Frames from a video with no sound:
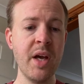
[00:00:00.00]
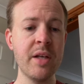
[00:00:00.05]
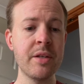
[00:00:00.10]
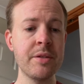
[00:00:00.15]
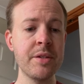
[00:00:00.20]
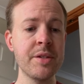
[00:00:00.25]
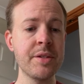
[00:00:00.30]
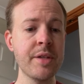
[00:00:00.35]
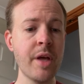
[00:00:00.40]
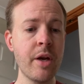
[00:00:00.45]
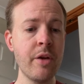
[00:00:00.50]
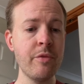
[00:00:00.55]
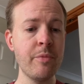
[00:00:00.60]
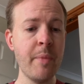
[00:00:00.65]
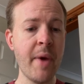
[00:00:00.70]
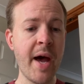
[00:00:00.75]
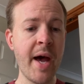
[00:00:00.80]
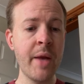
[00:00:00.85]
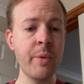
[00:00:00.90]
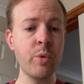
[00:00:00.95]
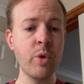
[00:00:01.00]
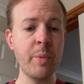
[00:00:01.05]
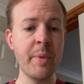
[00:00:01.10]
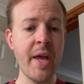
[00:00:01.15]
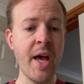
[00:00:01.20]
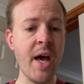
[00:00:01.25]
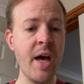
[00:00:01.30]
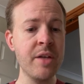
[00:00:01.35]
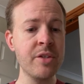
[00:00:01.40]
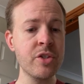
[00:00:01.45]
and the Son of Man will
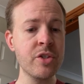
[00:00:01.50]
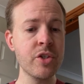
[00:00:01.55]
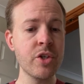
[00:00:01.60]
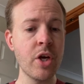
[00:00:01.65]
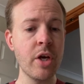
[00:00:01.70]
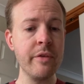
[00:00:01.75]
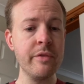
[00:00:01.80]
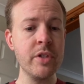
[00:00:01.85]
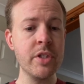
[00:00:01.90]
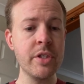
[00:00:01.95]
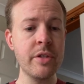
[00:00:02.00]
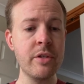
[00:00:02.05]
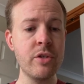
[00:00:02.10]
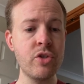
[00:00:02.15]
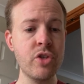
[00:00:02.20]
be handed over to the